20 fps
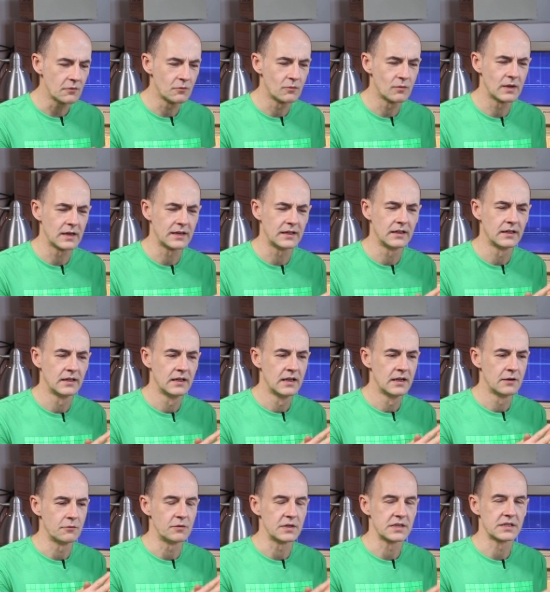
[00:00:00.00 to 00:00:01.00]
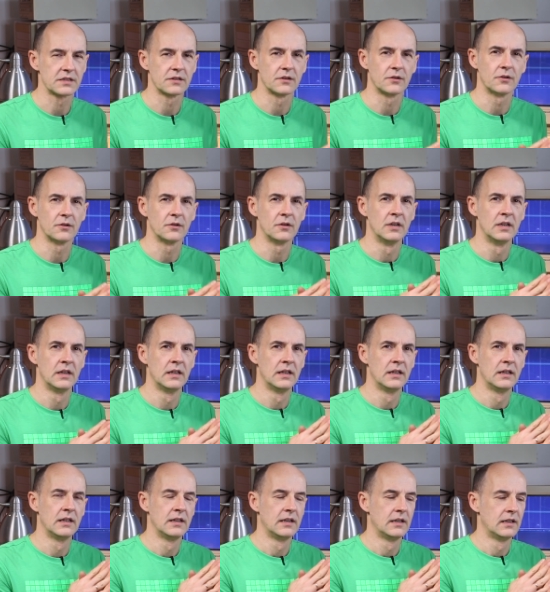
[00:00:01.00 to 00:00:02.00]
when we saw
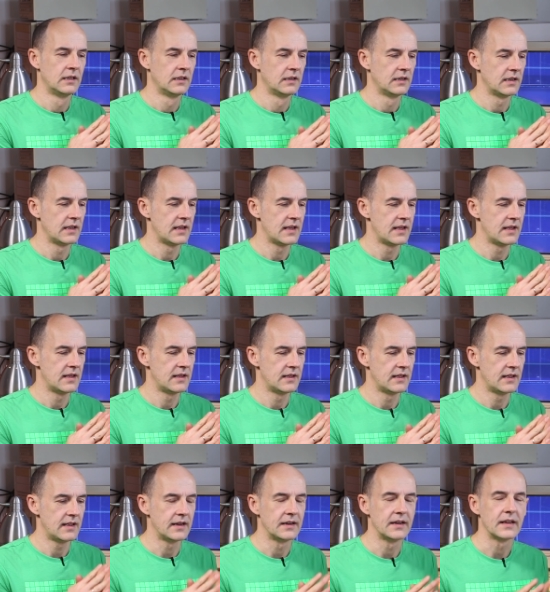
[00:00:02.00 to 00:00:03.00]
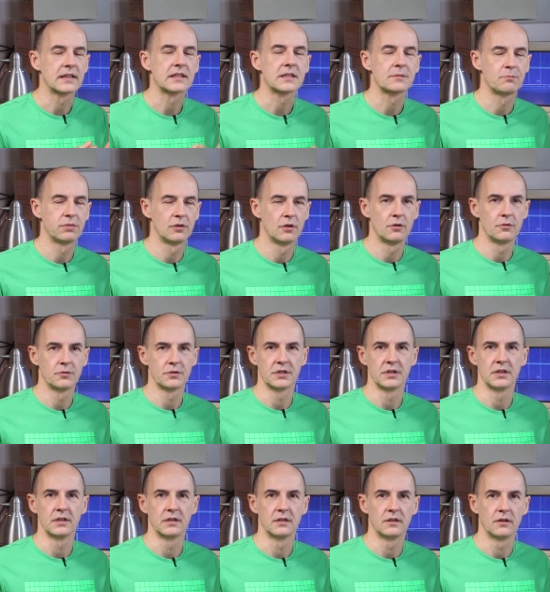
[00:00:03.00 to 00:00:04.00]
an
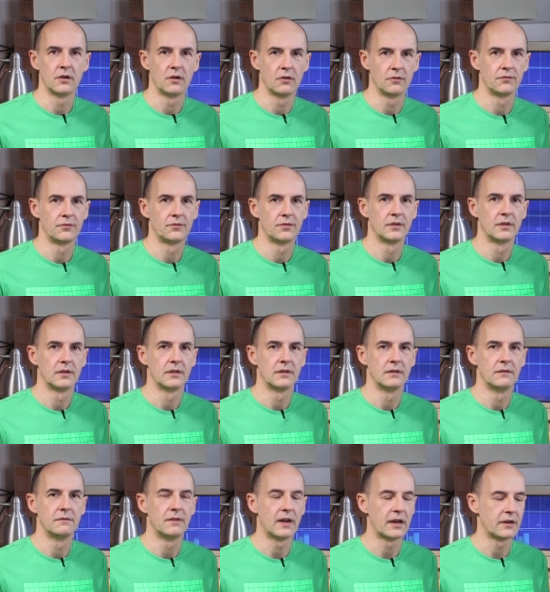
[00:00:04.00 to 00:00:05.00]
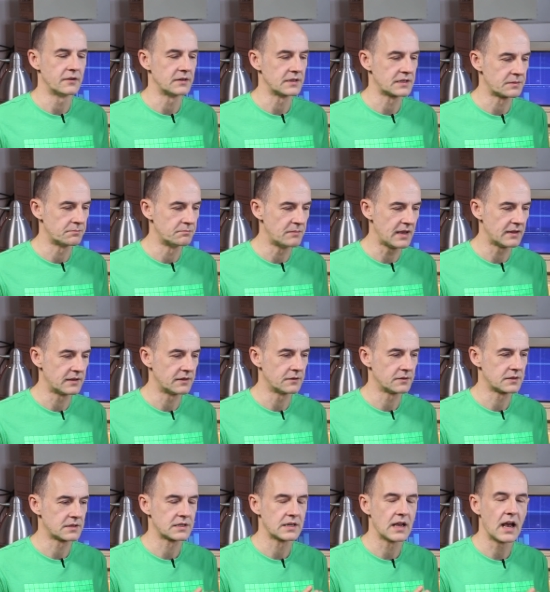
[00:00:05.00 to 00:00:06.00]
explosion of various
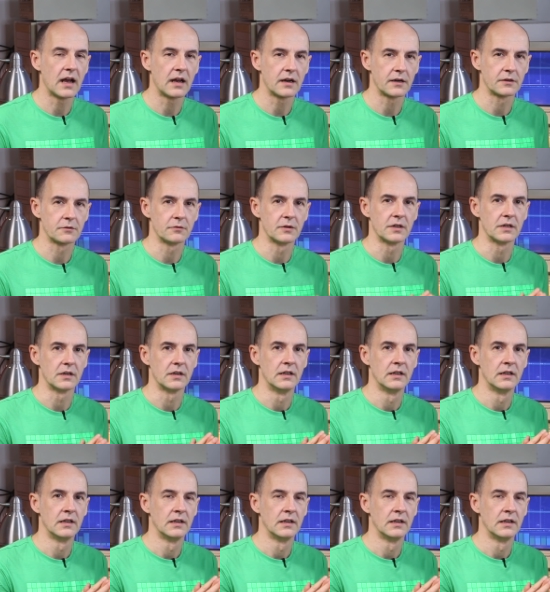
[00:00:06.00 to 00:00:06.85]
methods, hardware,